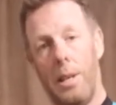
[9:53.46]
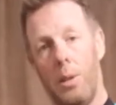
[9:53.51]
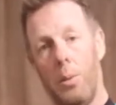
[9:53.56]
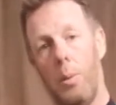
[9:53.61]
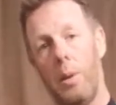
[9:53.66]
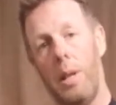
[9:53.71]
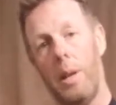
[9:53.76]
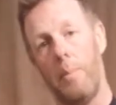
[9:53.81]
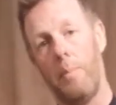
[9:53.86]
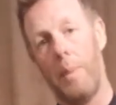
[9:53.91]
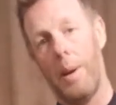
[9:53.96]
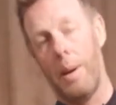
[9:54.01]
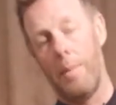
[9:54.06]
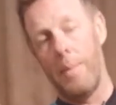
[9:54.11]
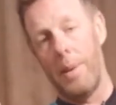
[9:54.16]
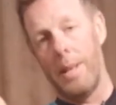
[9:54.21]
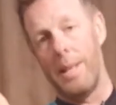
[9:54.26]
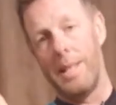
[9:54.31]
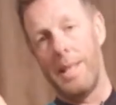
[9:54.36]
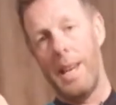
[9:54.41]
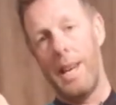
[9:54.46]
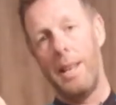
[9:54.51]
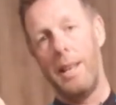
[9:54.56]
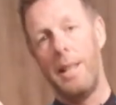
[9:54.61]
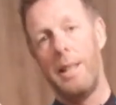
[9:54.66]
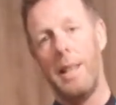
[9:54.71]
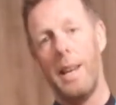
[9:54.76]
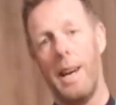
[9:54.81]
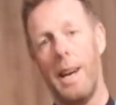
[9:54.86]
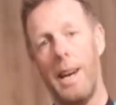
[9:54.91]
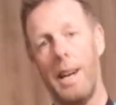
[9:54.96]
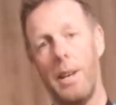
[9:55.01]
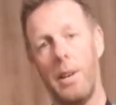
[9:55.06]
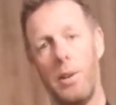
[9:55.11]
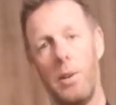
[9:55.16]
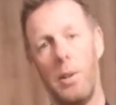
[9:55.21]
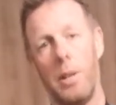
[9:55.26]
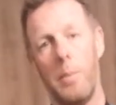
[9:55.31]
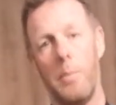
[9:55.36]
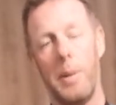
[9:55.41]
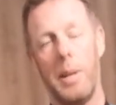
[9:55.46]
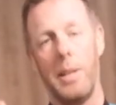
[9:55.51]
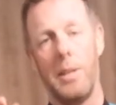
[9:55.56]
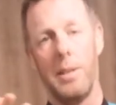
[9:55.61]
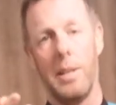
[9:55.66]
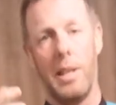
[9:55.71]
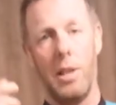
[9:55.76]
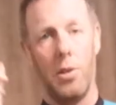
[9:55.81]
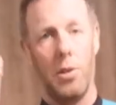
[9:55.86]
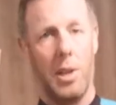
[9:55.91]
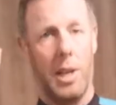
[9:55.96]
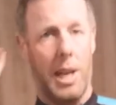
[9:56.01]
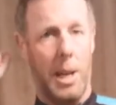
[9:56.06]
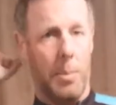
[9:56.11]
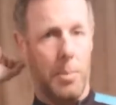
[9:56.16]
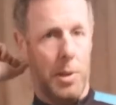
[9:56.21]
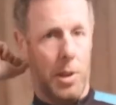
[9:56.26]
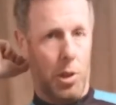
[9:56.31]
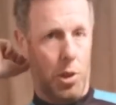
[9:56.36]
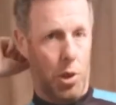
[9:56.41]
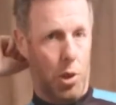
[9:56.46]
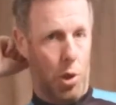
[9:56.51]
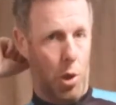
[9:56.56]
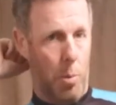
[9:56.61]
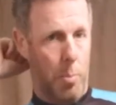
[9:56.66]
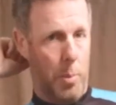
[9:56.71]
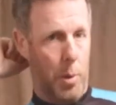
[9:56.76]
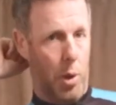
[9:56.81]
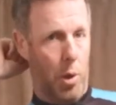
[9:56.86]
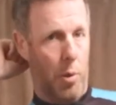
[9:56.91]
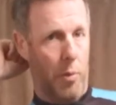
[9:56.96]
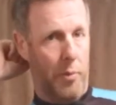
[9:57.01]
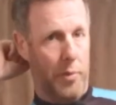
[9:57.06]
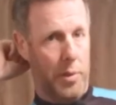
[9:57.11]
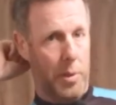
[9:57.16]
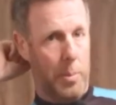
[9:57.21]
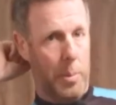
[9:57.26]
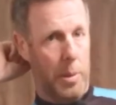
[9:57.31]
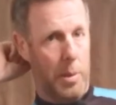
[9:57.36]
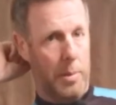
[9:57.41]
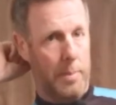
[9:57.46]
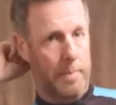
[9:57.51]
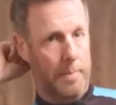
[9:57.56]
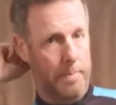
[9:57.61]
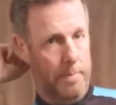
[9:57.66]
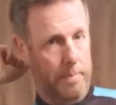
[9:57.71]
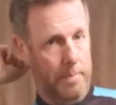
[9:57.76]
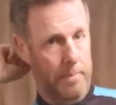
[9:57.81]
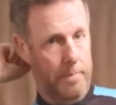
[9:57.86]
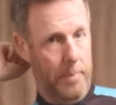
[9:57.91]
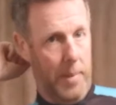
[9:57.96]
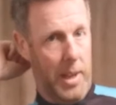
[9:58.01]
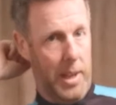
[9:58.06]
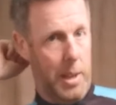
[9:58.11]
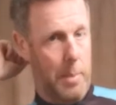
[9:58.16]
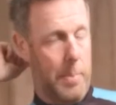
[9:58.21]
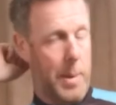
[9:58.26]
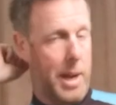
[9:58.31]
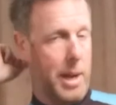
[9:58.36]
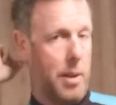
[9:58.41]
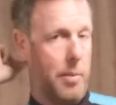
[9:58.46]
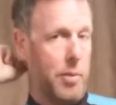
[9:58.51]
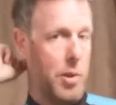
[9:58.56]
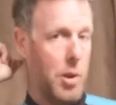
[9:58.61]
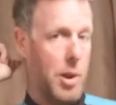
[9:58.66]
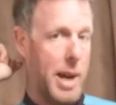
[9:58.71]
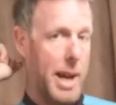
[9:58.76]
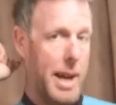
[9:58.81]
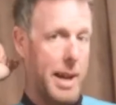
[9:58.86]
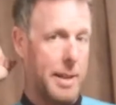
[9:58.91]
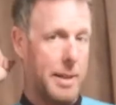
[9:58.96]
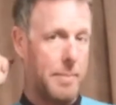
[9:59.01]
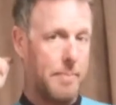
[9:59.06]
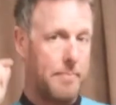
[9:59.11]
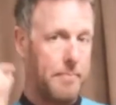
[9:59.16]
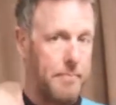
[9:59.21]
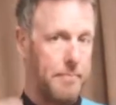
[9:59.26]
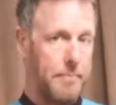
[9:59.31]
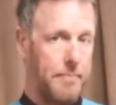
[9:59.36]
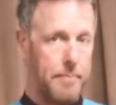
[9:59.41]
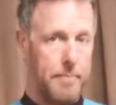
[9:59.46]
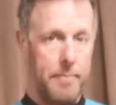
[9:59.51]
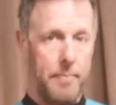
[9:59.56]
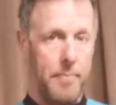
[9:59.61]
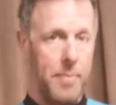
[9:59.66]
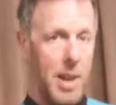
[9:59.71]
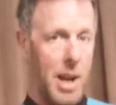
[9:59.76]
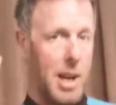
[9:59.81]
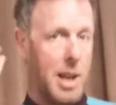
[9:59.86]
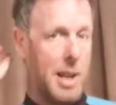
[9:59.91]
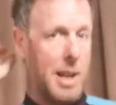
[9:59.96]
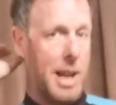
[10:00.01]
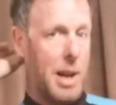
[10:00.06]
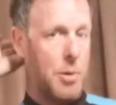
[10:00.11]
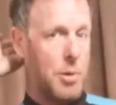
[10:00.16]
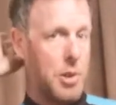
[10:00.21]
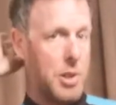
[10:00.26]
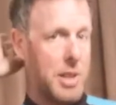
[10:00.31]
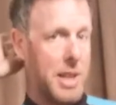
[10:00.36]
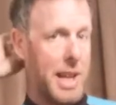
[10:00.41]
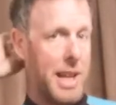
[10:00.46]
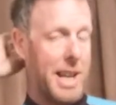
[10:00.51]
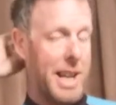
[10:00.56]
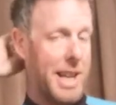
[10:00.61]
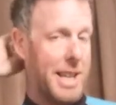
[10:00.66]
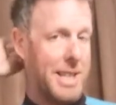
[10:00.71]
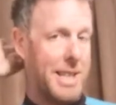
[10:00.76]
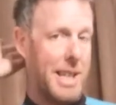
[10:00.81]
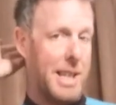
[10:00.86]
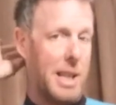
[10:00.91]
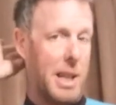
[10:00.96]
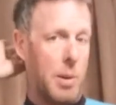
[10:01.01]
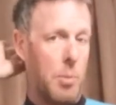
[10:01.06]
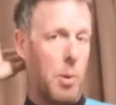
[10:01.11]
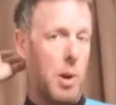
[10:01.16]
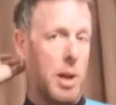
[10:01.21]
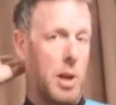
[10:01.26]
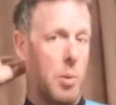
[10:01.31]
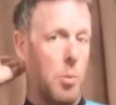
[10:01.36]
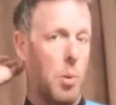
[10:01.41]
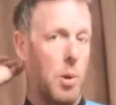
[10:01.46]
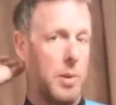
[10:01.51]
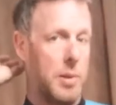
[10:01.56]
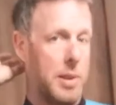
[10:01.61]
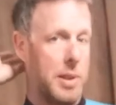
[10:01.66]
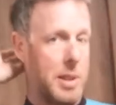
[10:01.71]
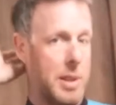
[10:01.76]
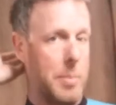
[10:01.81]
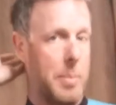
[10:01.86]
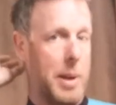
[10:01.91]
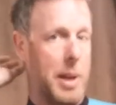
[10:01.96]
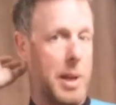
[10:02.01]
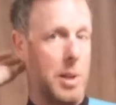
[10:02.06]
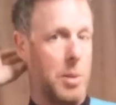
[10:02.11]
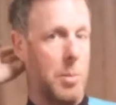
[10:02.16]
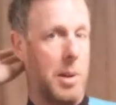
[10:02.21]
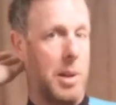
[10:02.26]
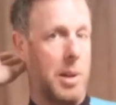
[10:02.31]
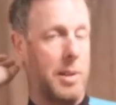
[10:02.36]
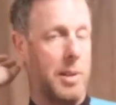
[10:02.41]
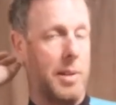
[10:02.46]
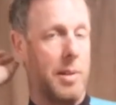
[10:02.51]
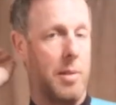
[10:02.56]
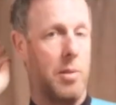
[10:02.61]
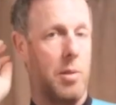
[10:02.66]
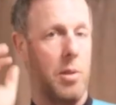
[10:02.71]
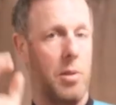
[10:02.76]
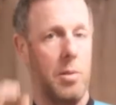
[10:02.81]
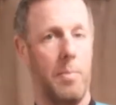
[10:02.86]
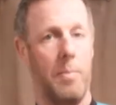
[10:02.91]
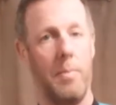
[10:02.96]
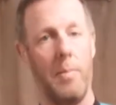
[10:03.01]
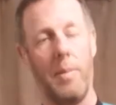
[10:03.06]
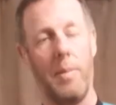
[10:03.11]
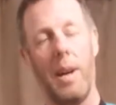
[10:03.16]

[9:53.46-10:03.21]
So what that, by maintaining that angle, it means that it just keeps it super comfortable at the back of your head and allows you to get it exactly where you want it to be as well. And just